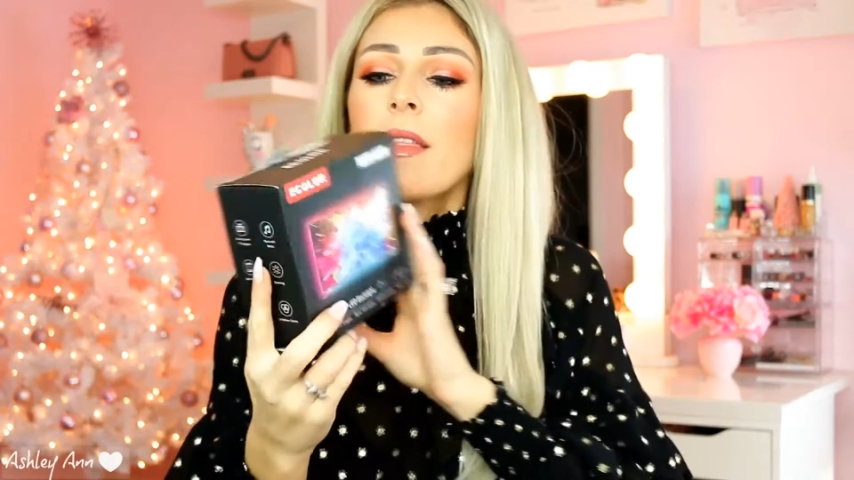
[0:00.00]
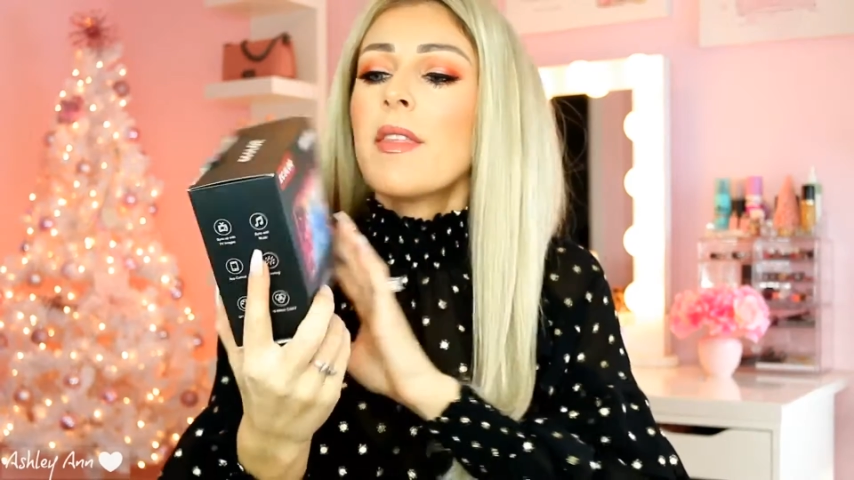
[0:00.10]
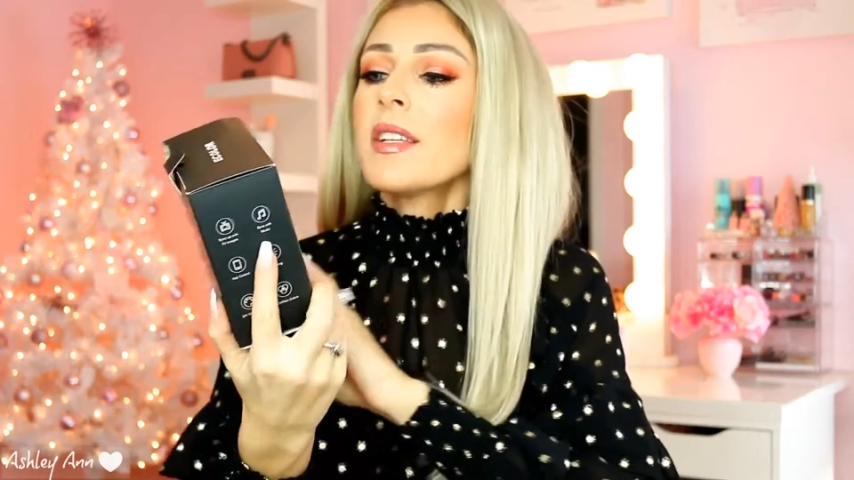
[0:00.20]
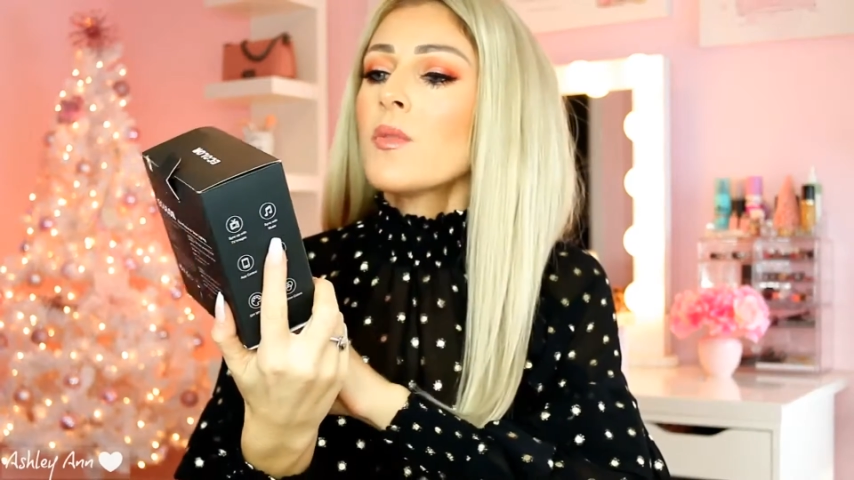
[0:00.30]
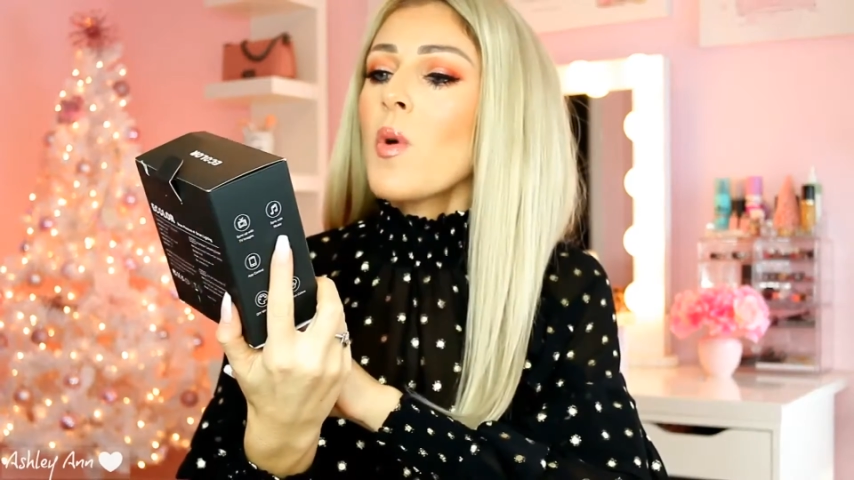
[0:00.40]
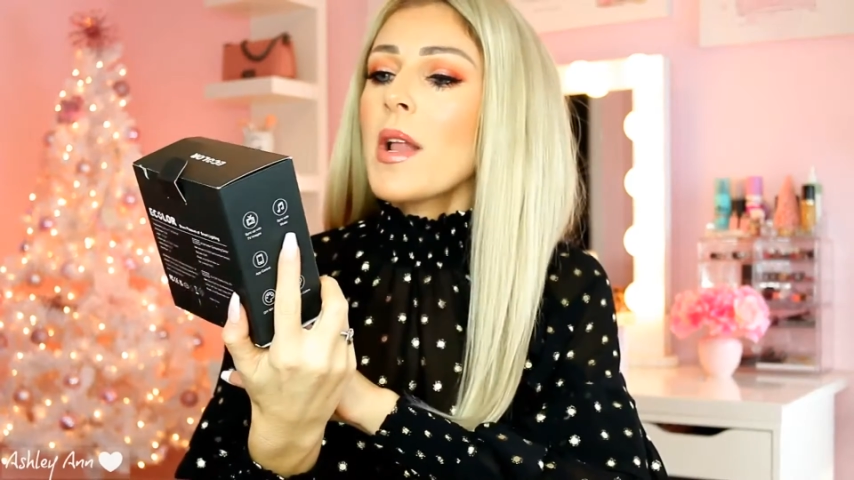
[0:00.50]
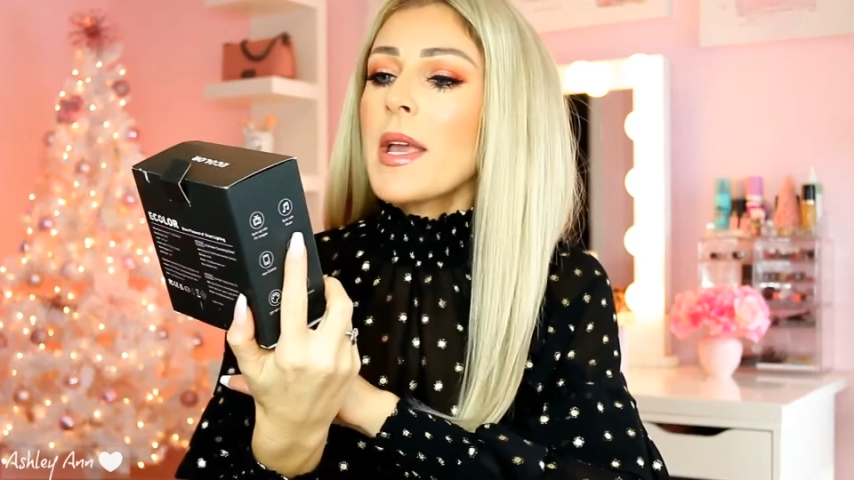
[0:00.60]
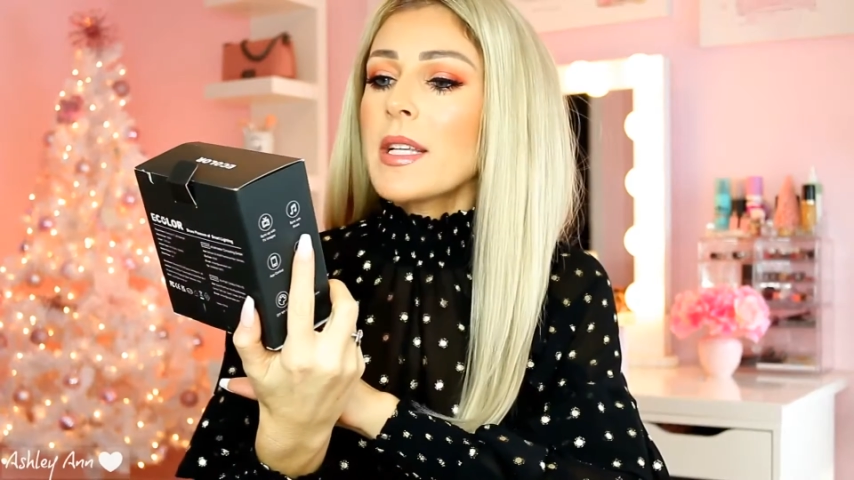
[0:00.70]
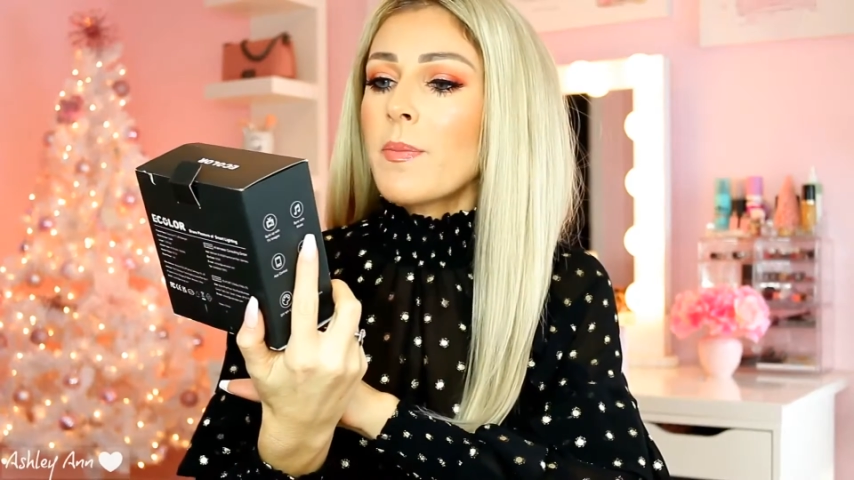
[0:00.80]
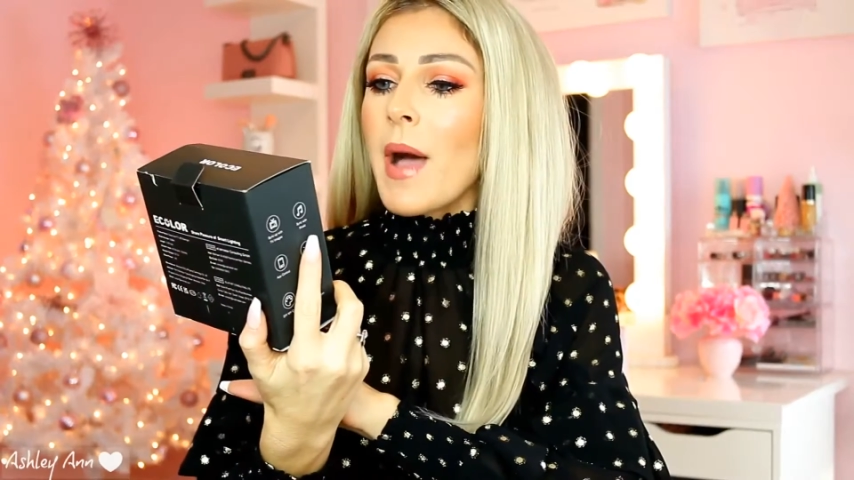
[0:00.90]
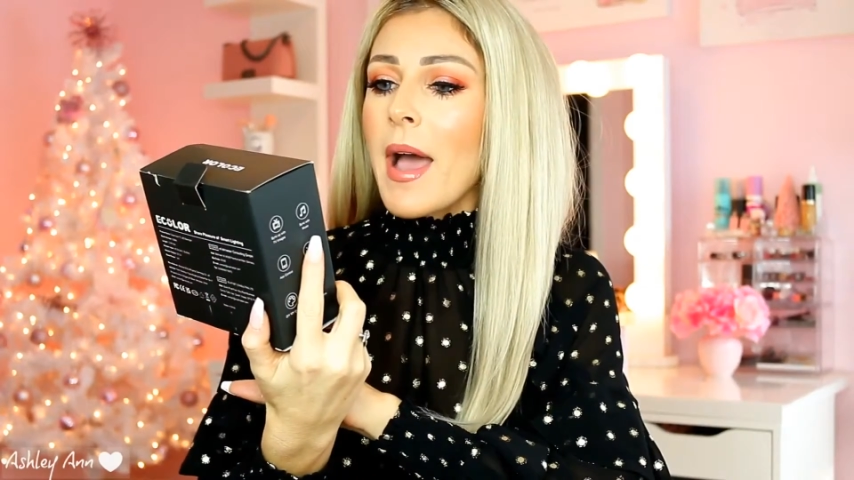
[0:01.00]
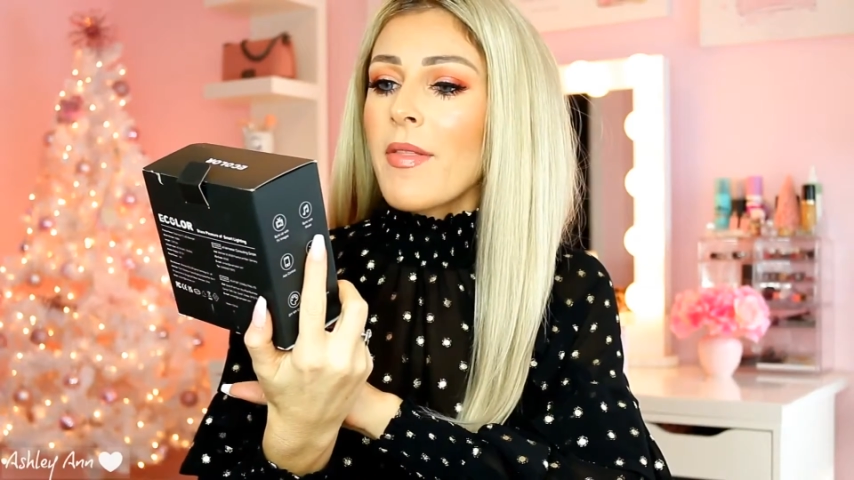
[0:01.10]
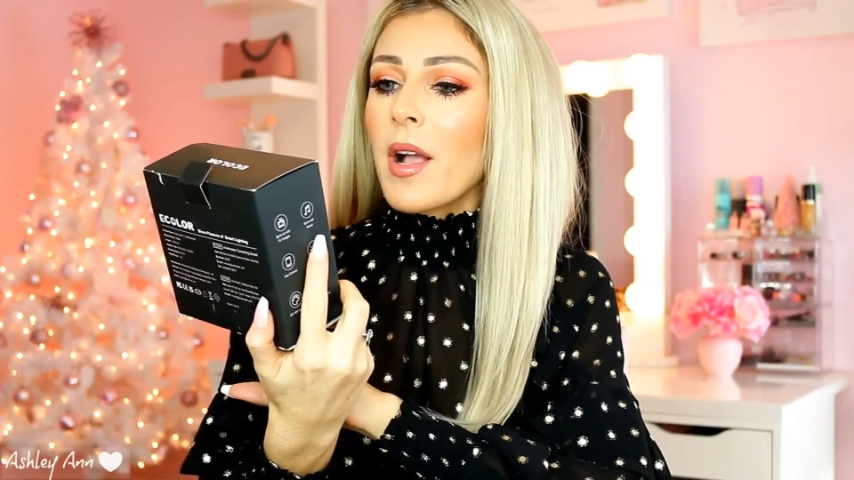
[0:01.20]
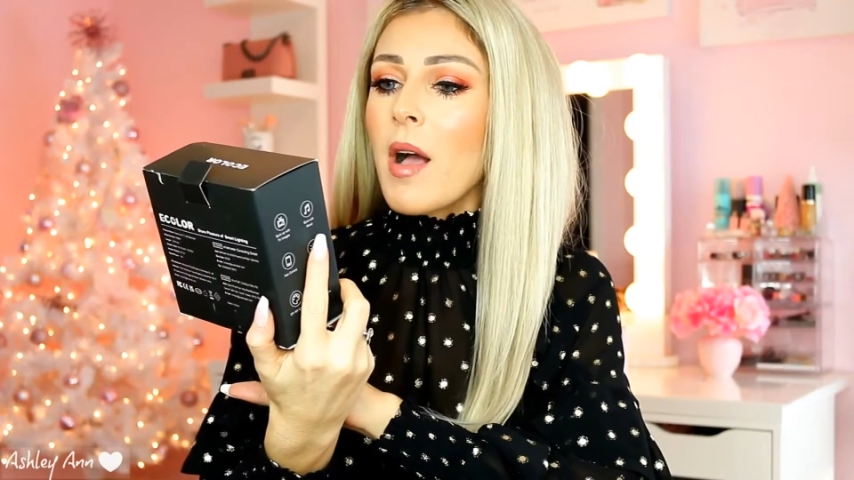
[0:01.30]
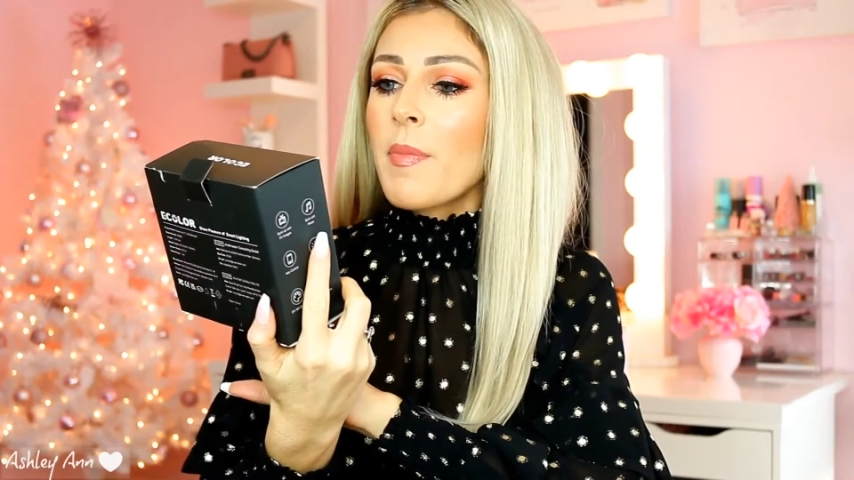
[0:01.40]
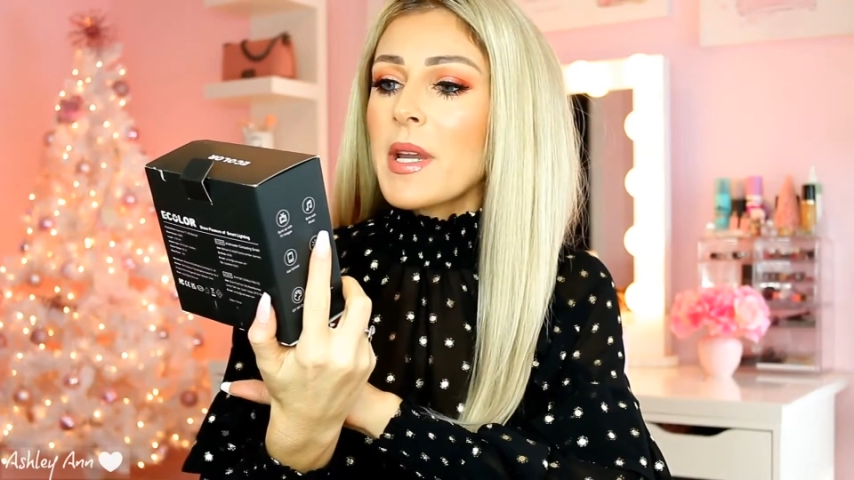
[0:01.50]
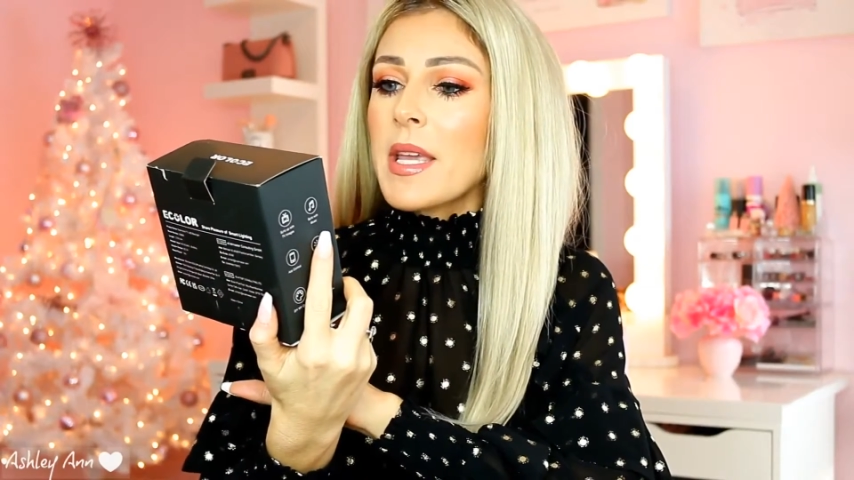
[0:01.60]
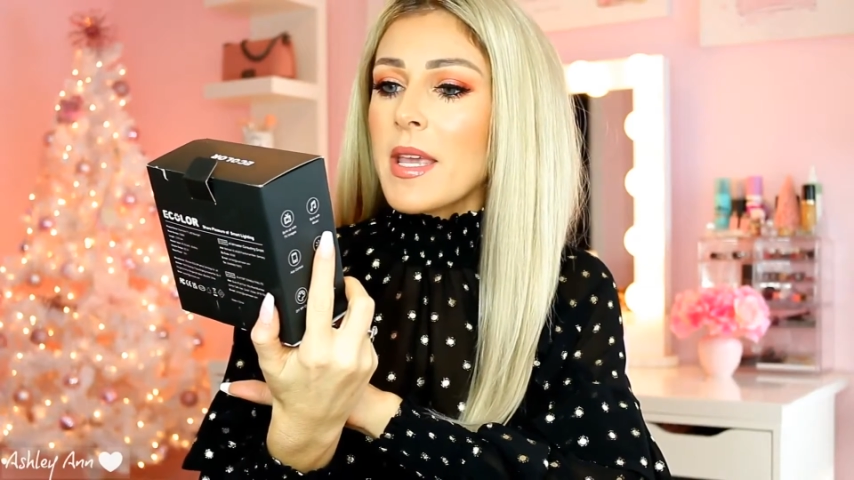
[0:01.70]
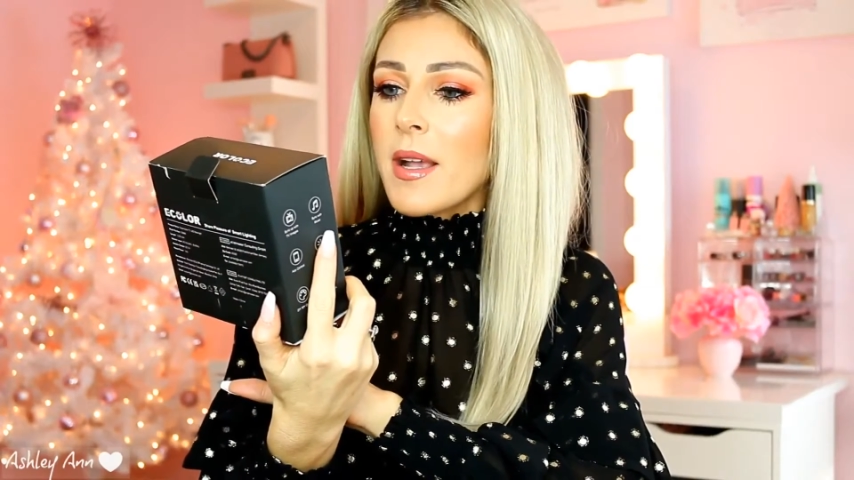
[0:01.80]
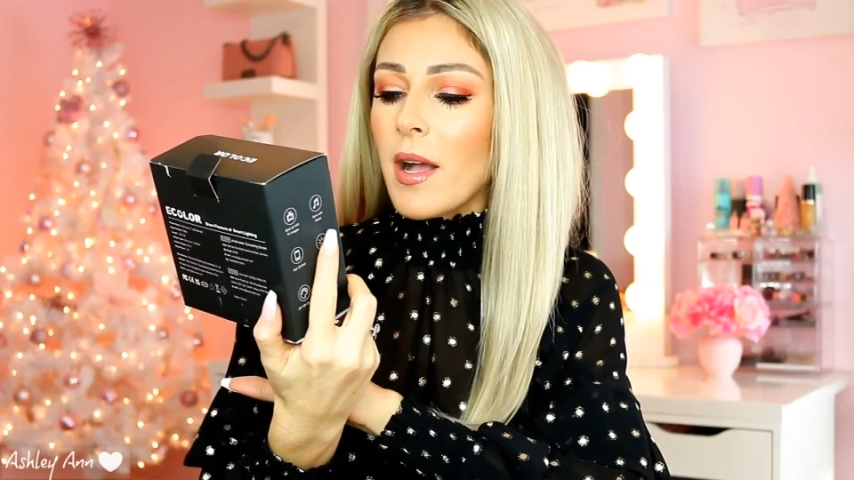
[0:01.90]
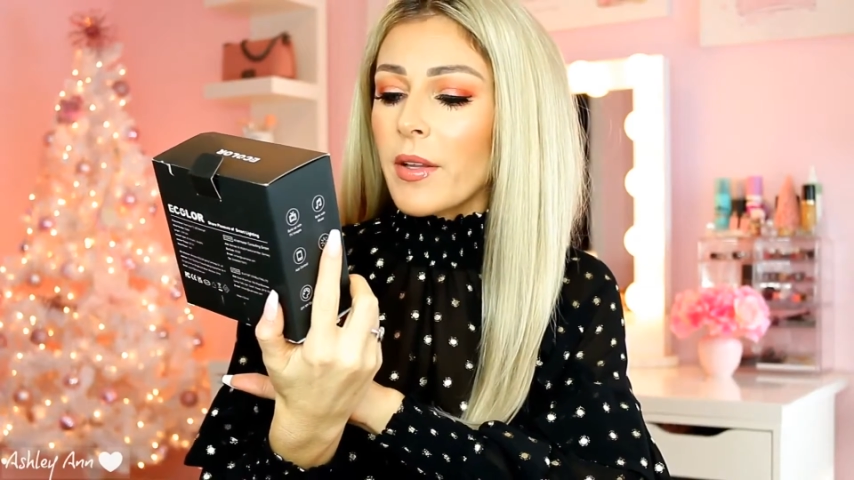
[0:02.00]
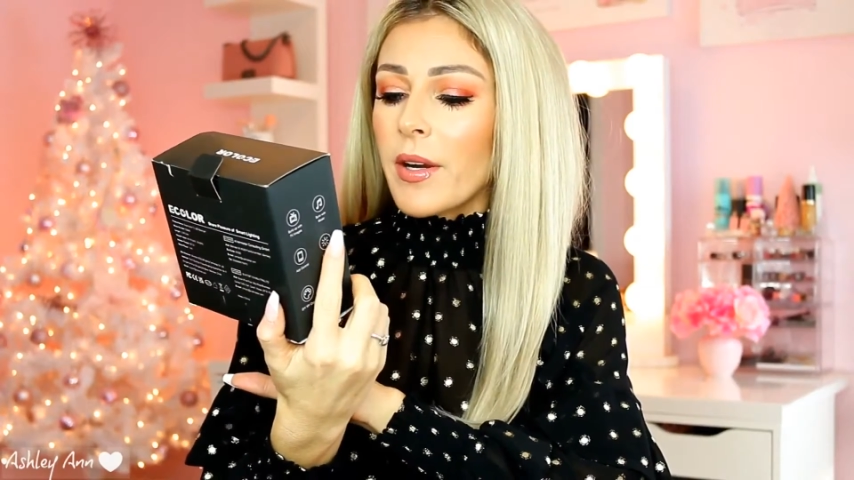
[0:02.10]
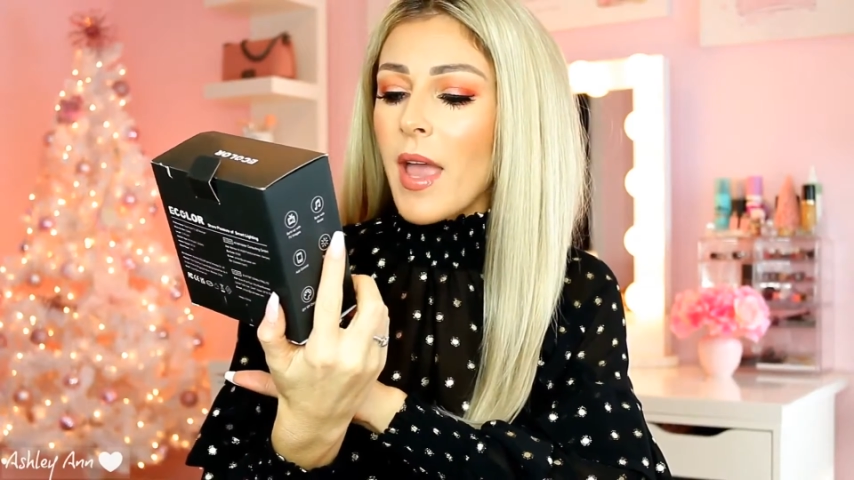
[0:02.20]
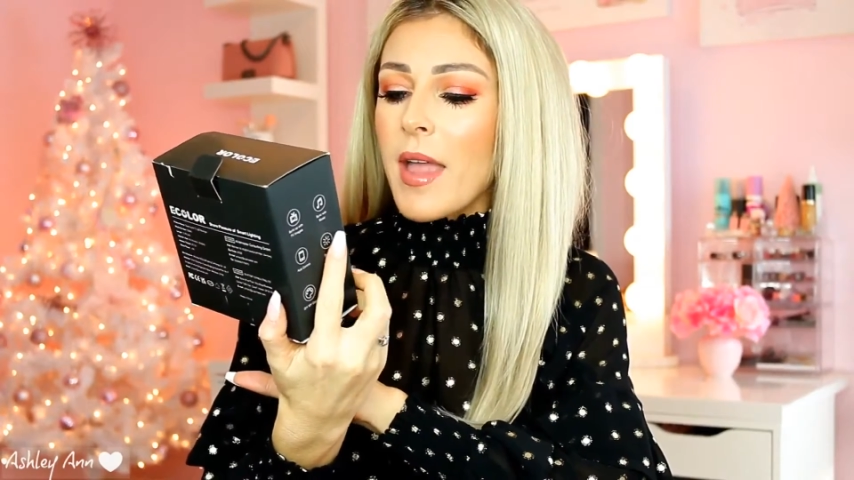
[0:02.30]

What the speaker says: This one is by the company Ecolor,